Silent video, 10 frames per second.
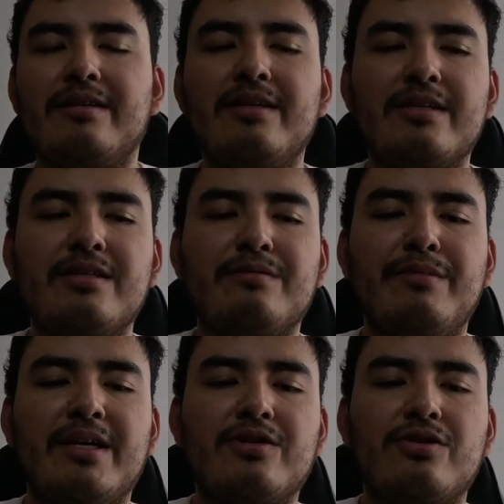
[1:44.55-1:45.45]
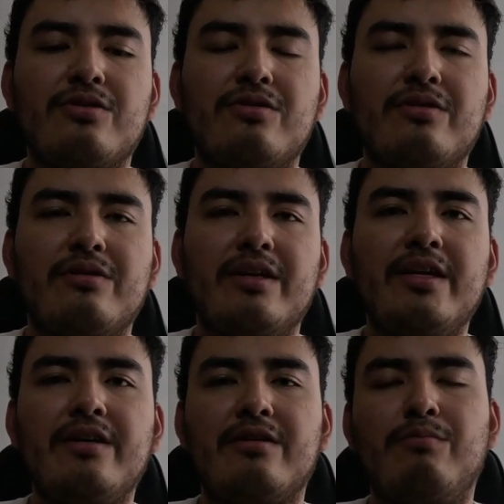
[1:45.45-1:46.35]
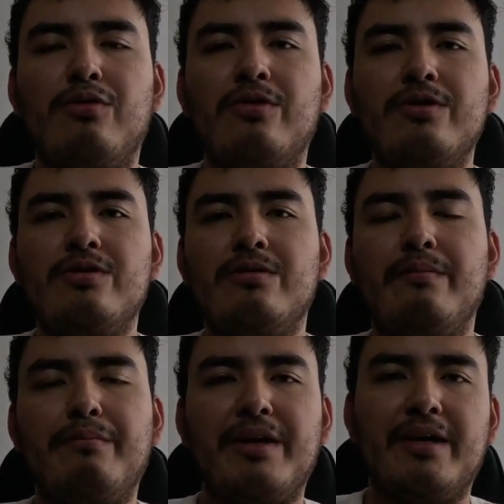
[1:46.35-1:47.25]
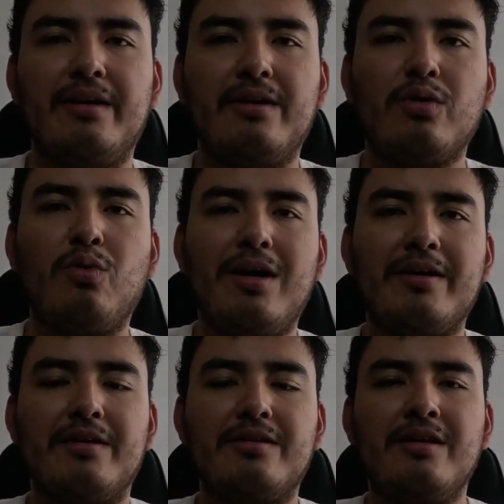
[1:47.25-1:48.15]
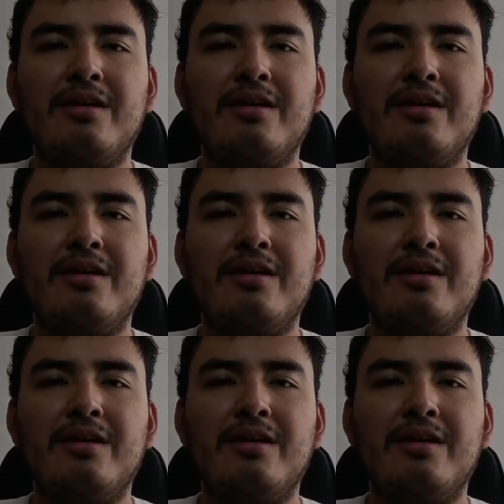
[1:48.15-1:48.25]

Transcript: this makes your inner voice be quiet.